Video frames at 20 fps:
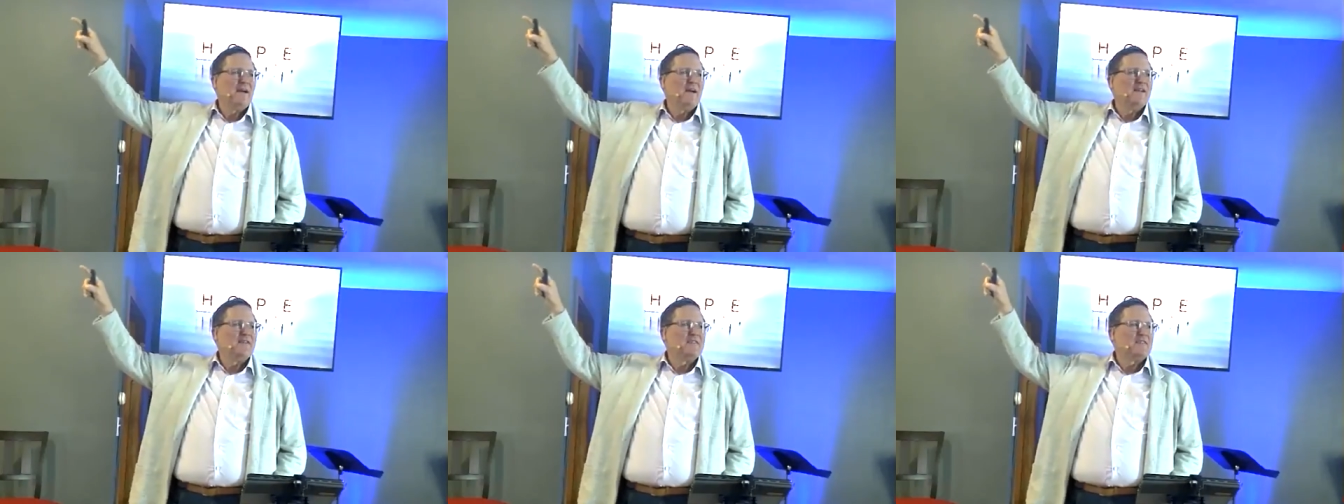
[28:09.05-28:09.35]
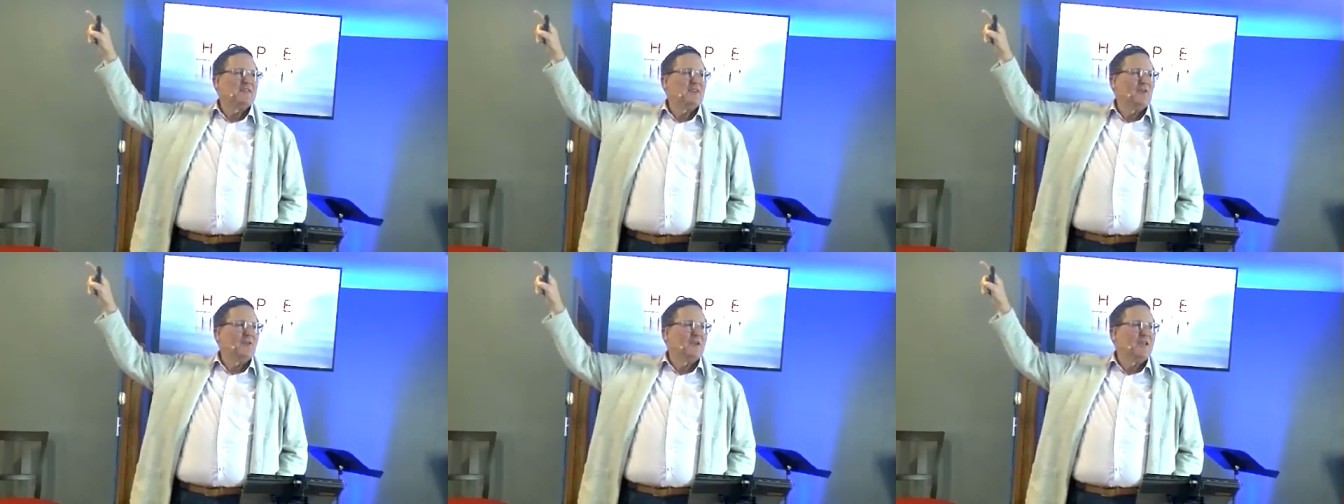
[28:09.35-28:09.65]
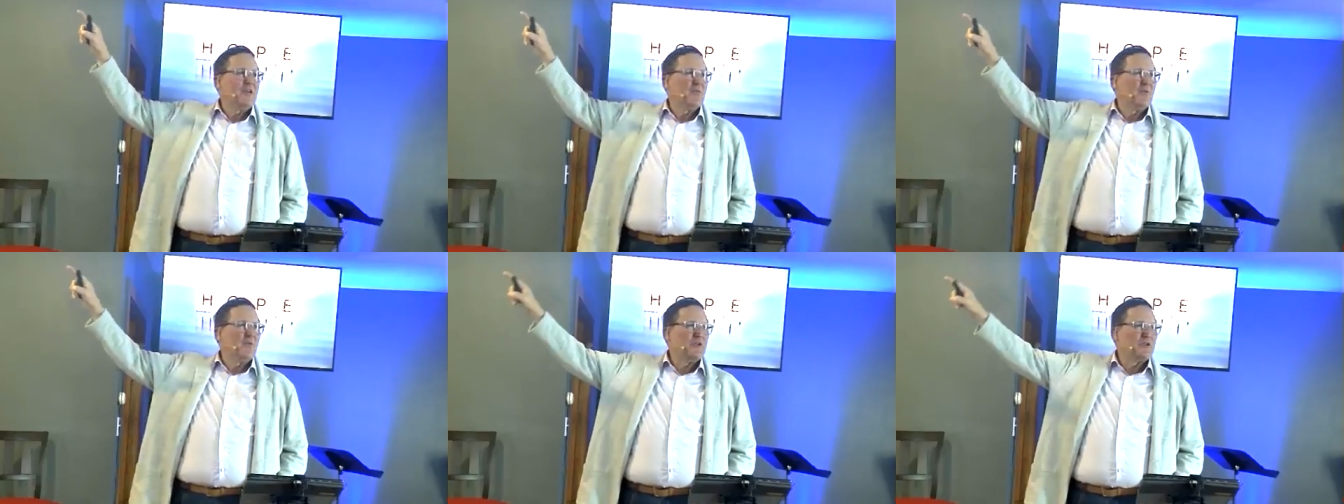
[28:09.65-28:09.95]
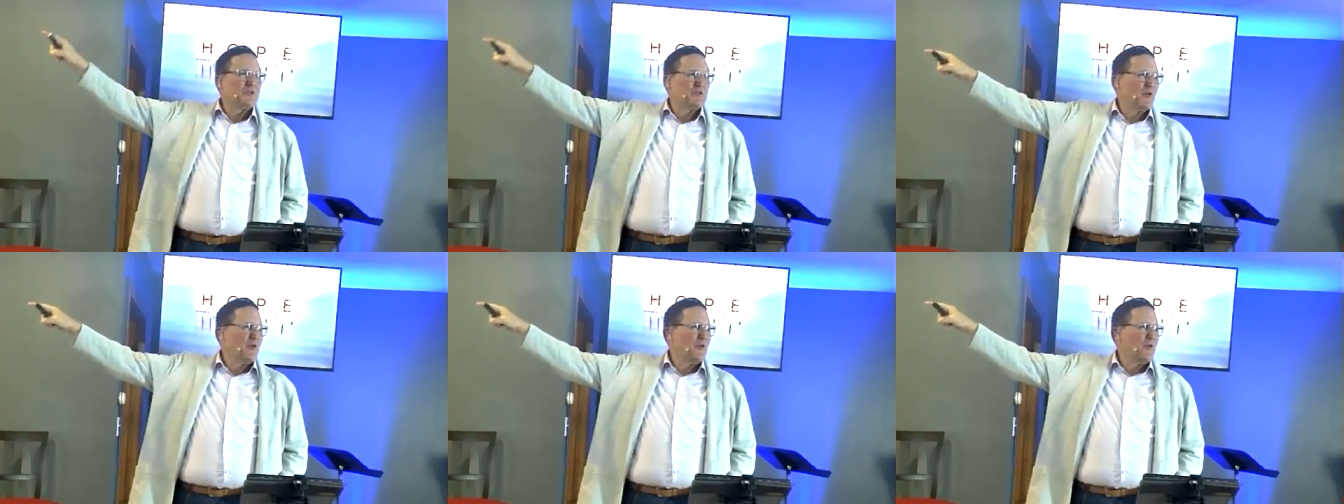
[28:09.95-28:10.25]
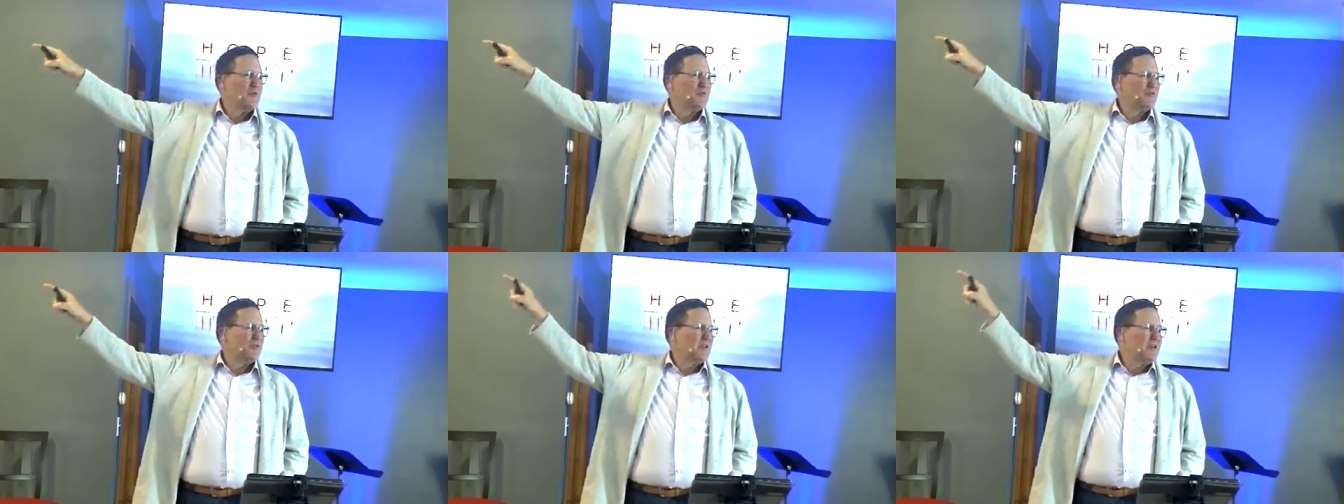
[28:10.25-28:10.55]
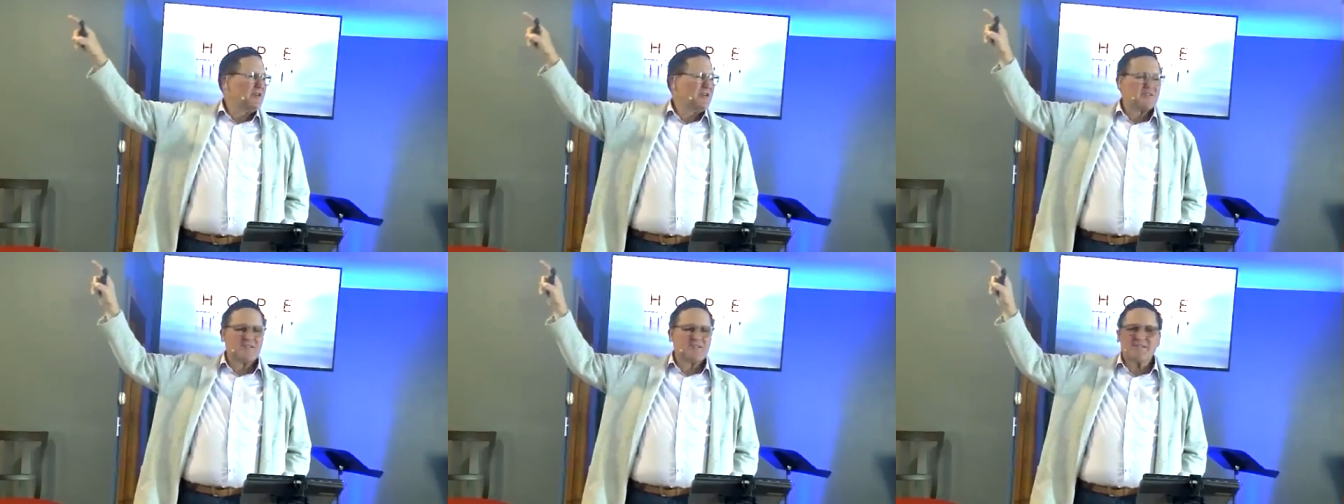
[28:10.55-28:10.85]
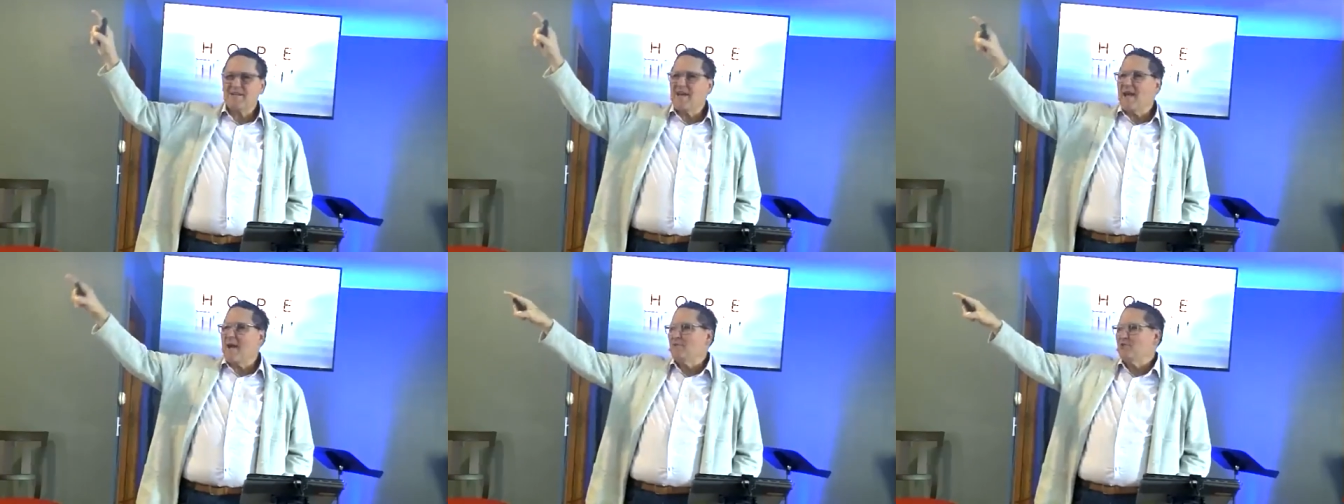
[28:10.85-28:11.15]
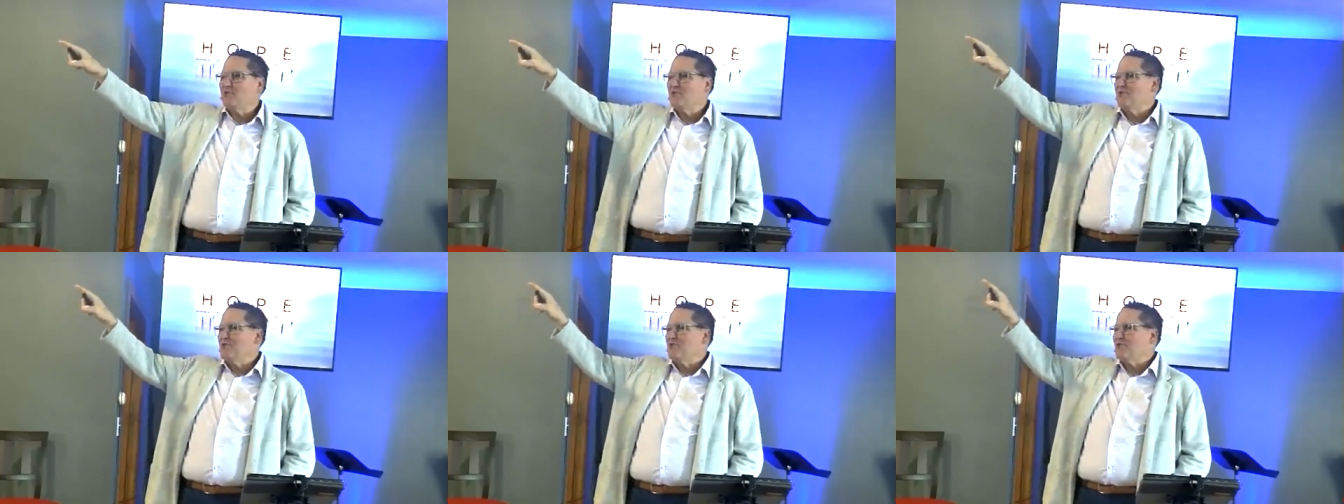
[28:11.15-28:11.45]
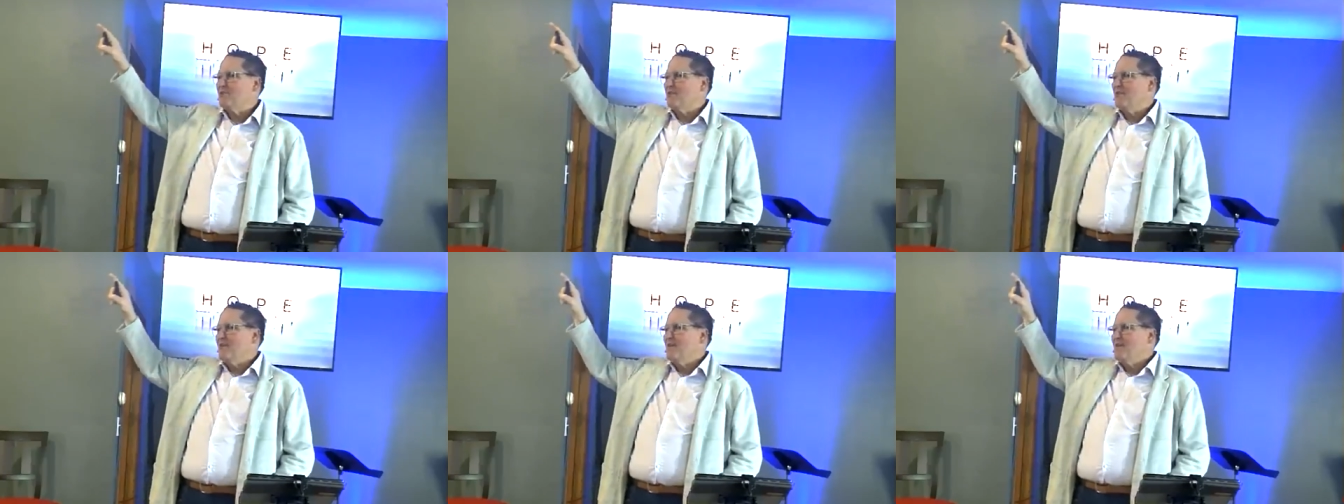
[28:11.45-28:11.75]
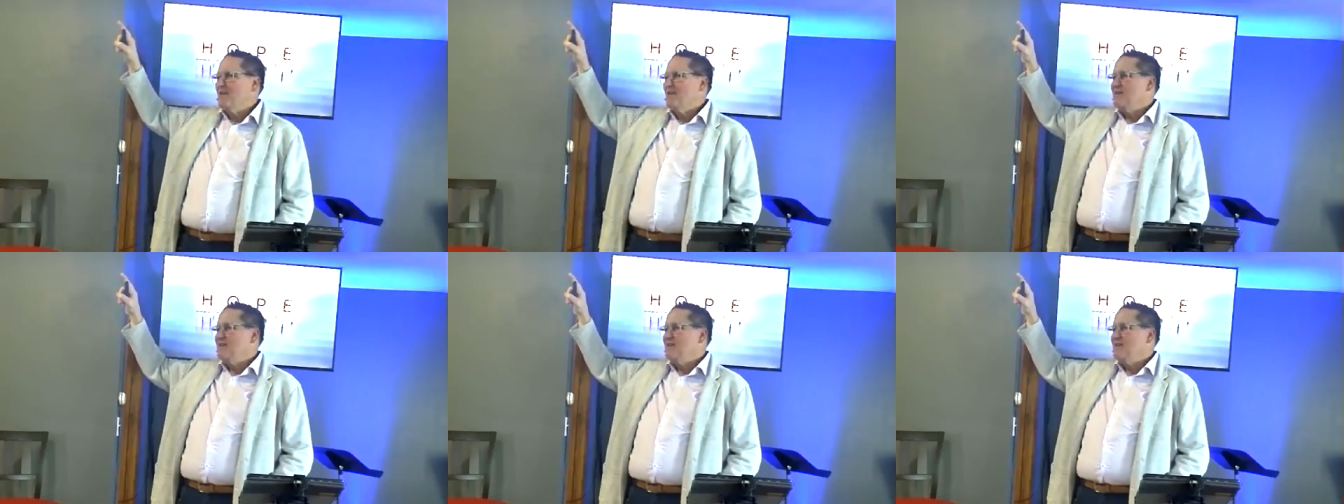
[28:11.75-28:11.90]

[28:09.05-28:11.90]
until he returns and he establishes